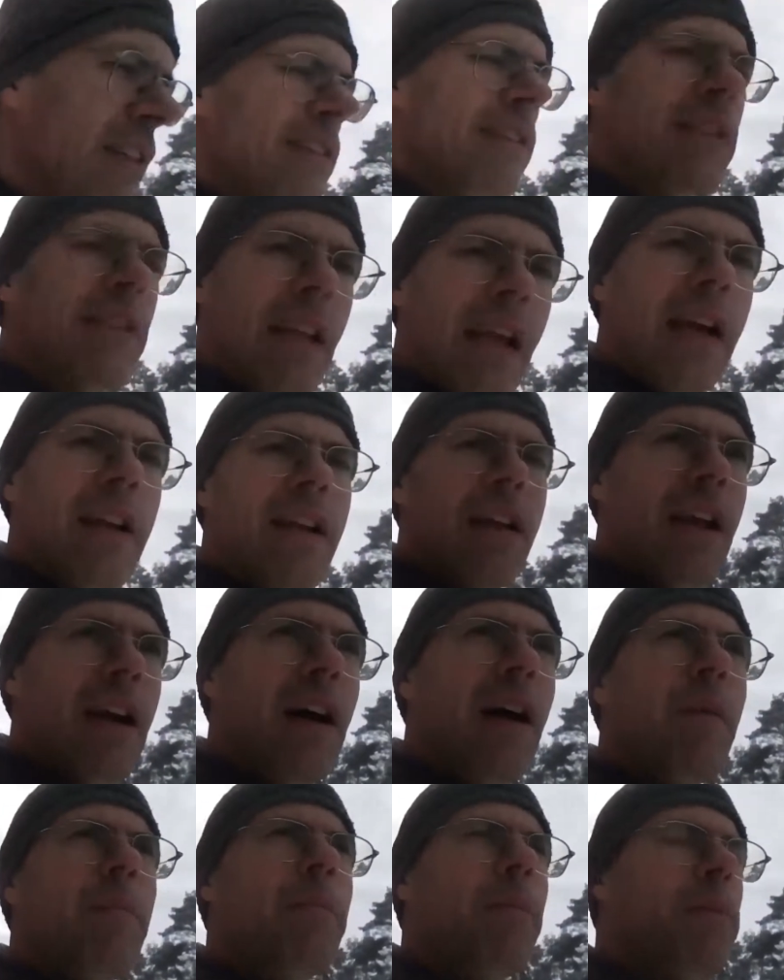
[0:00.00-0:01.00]
standing
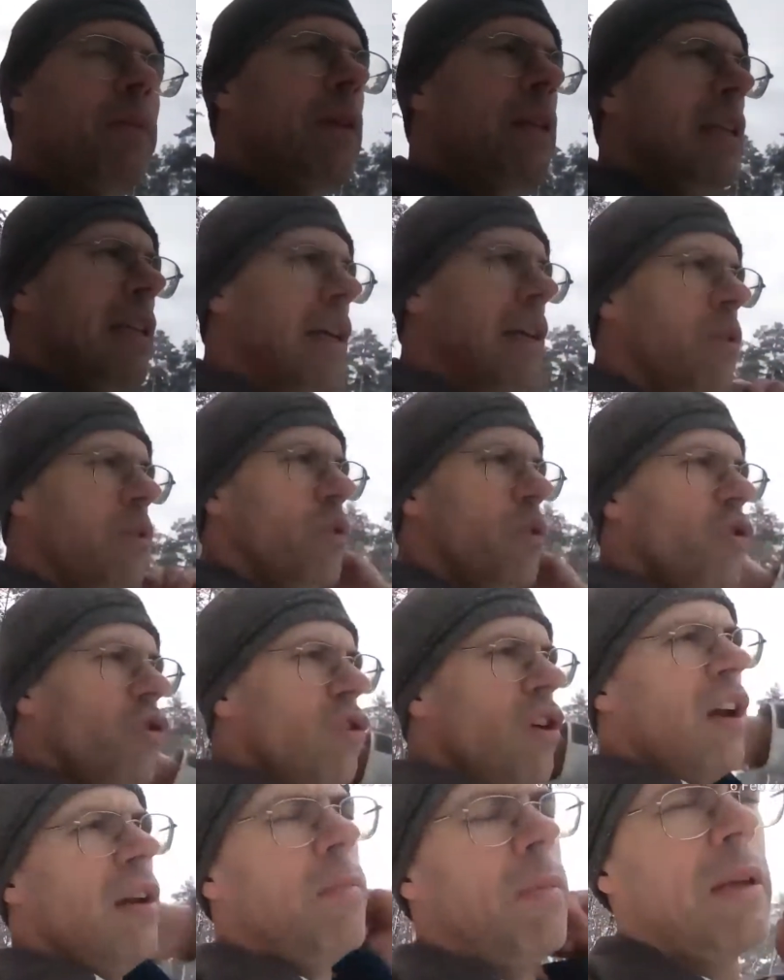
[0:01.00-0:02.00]
up in a good
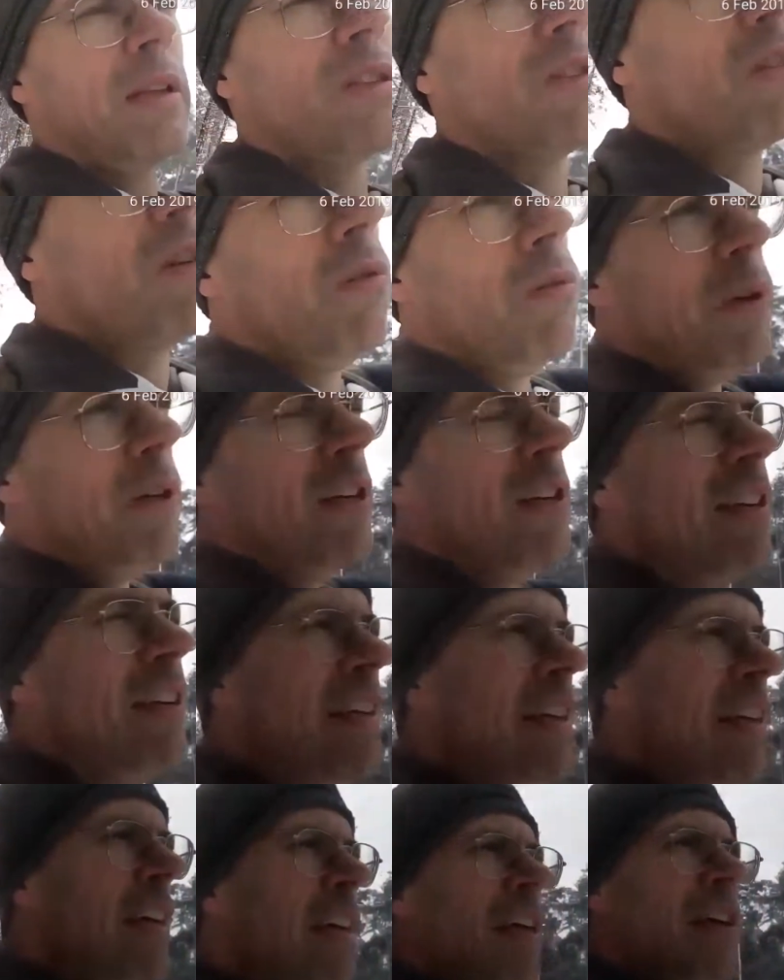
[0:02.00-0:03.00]
shape and so on
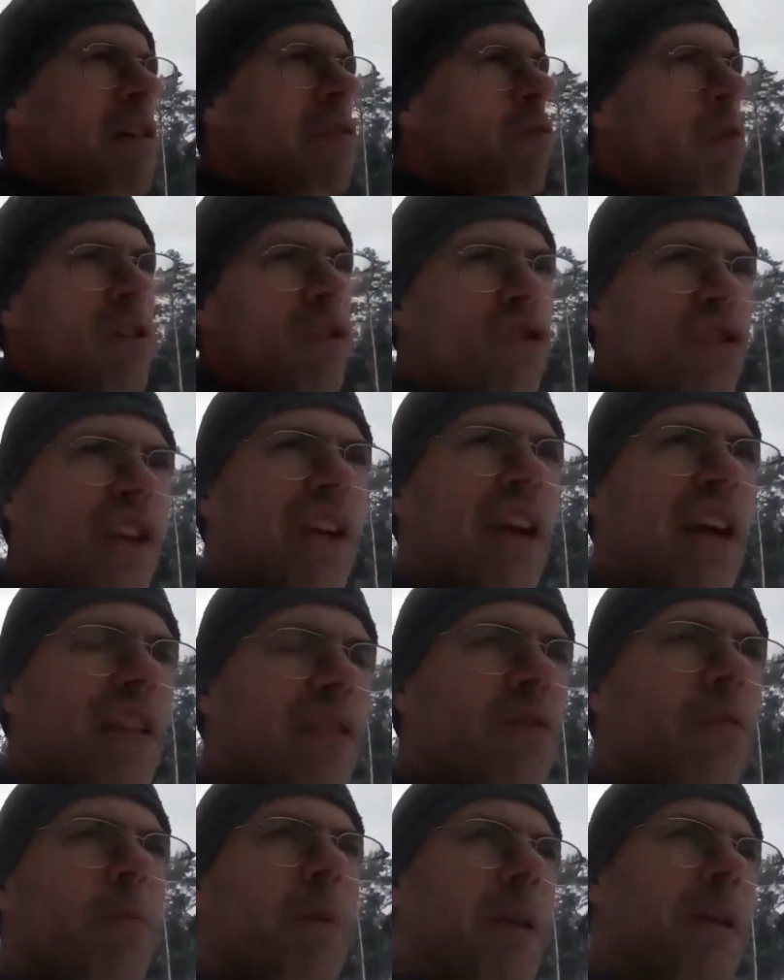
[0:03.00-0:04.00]
while she
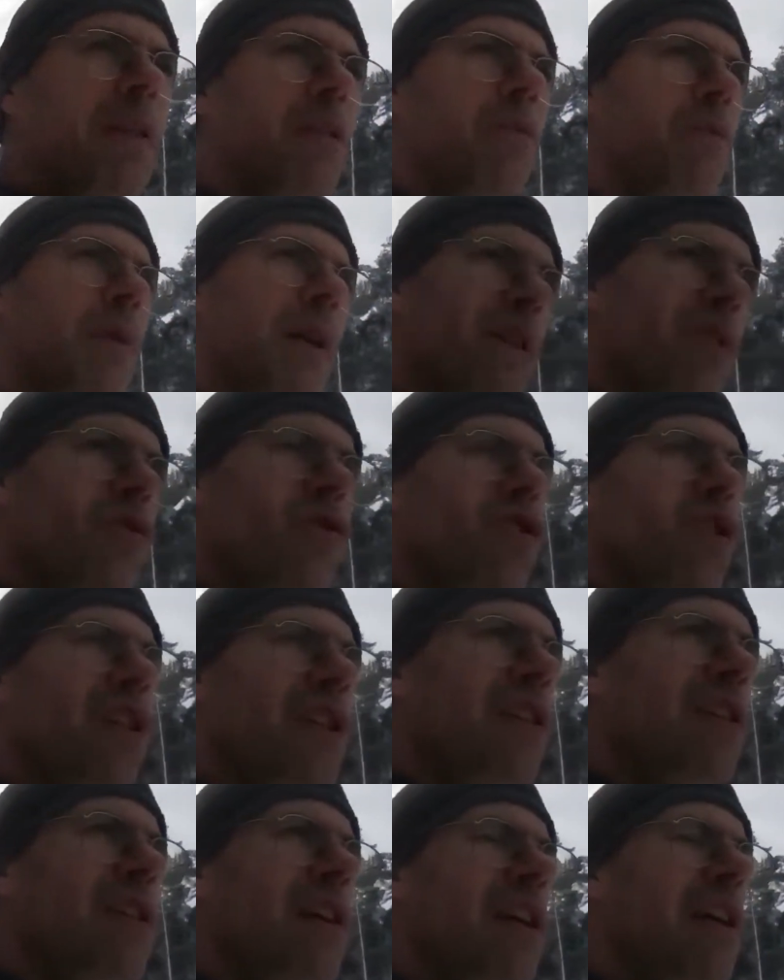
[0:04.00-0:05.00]
had to be in a
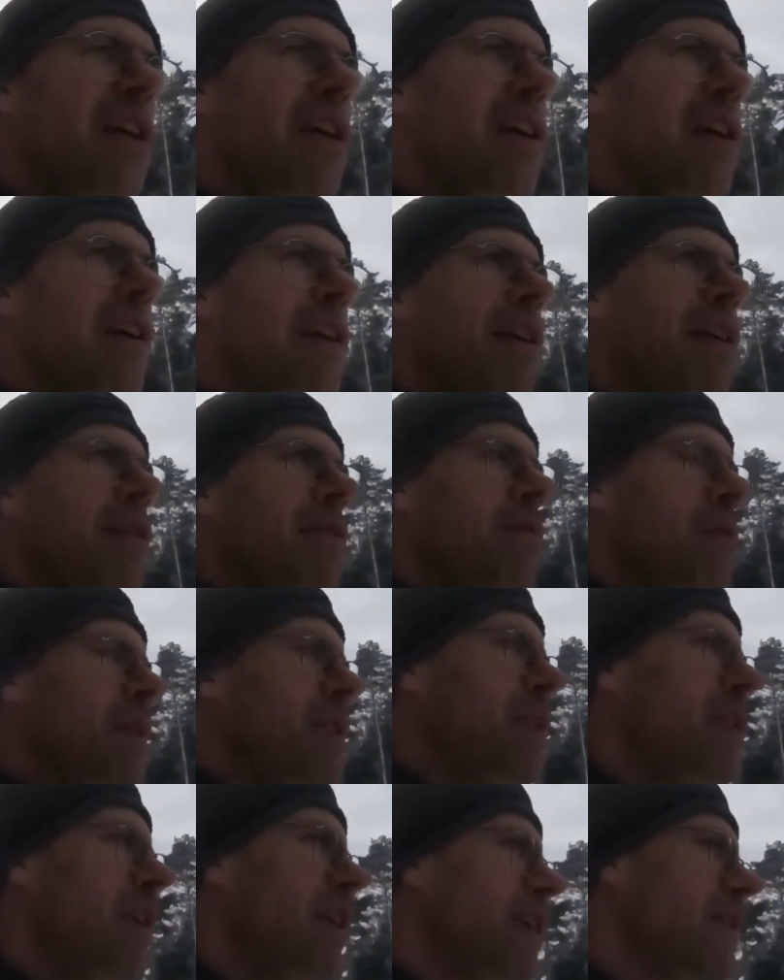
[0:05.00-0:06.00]
wheelchair,
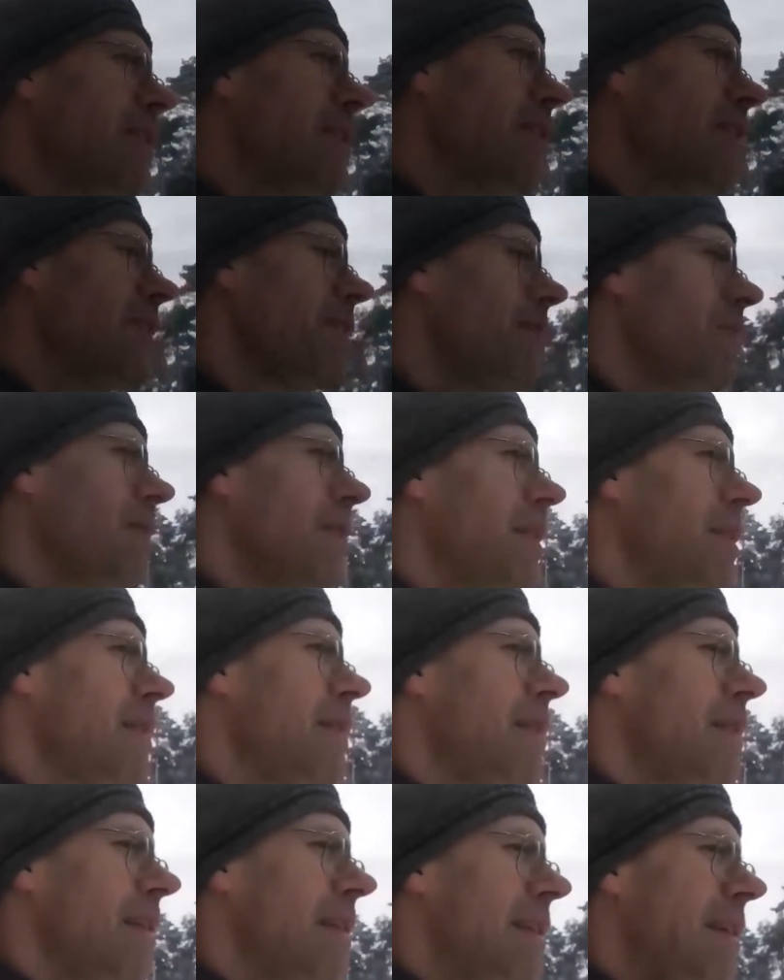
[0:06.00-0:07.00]
which is,
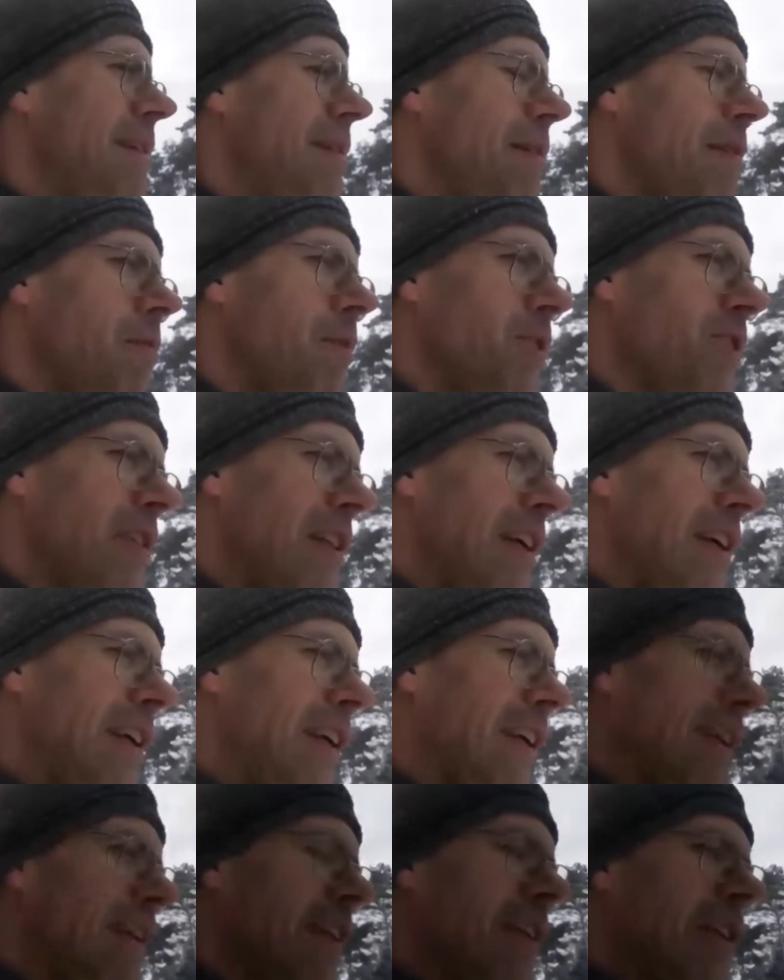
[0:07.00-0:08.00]
it was
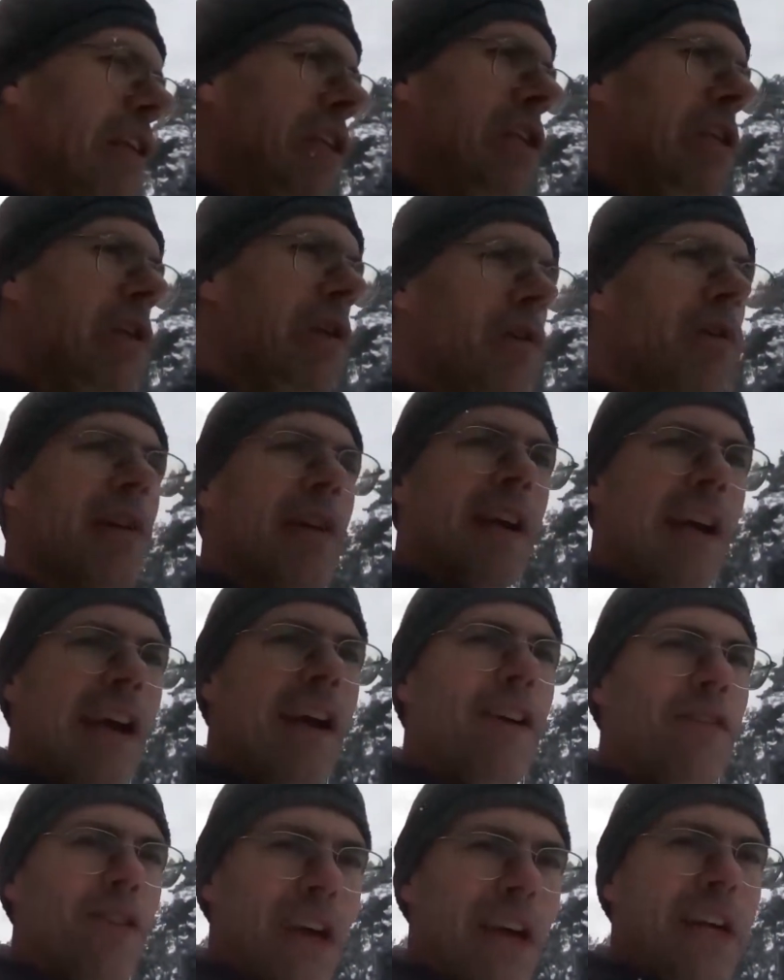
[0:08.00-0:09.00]
like, you're gonna
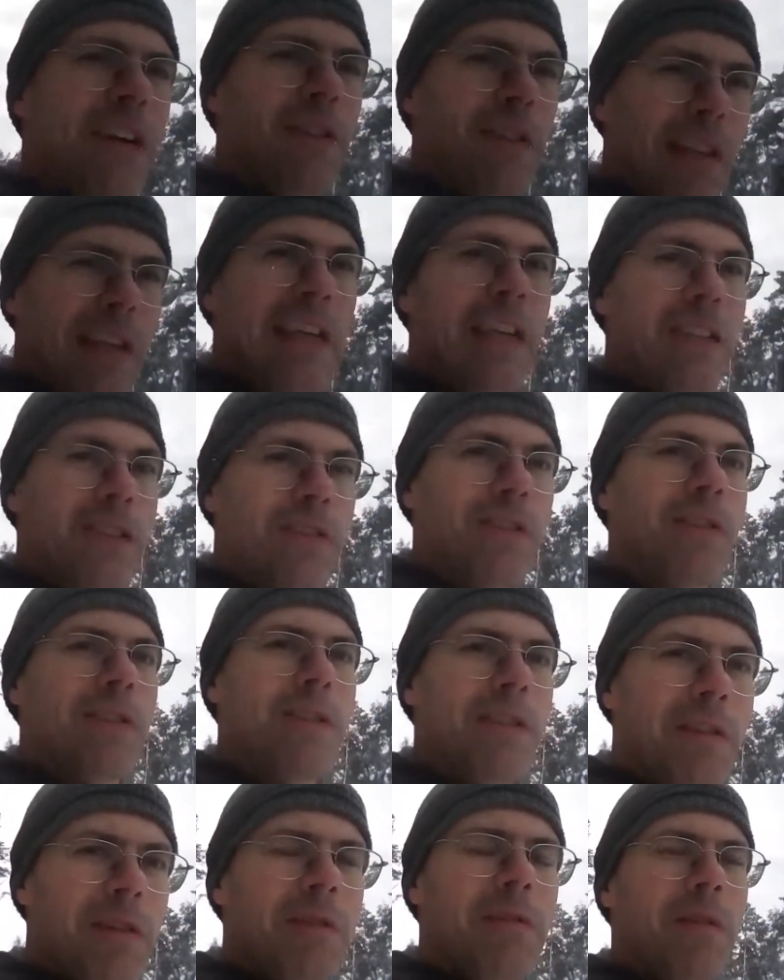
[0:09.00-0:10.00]
have health
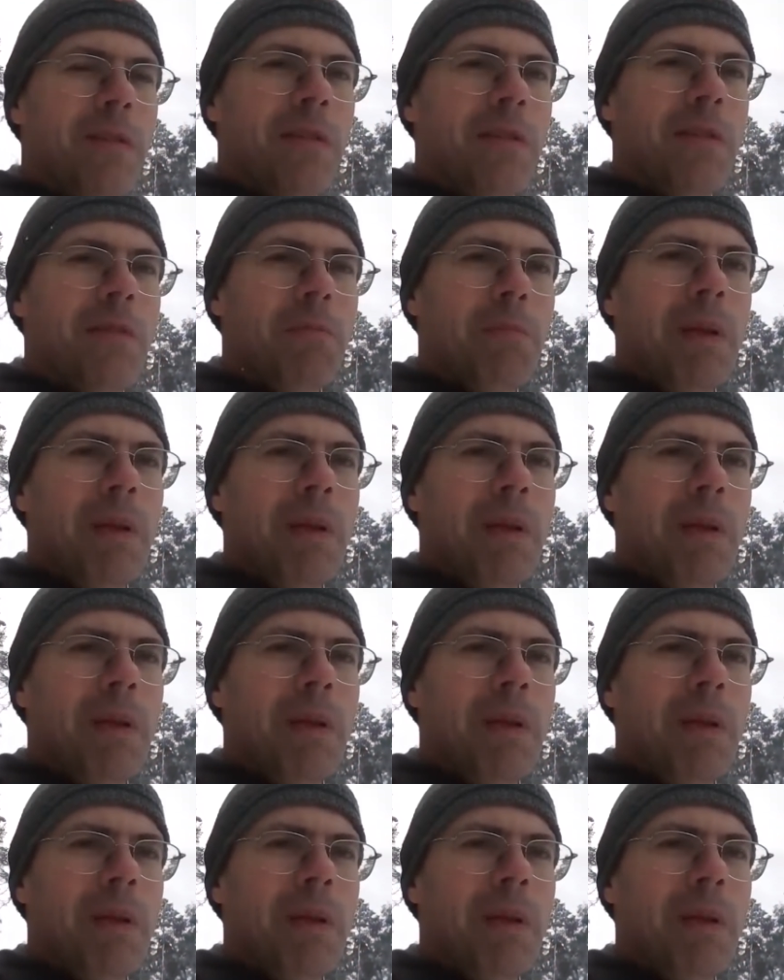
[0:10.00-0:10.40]
issues too.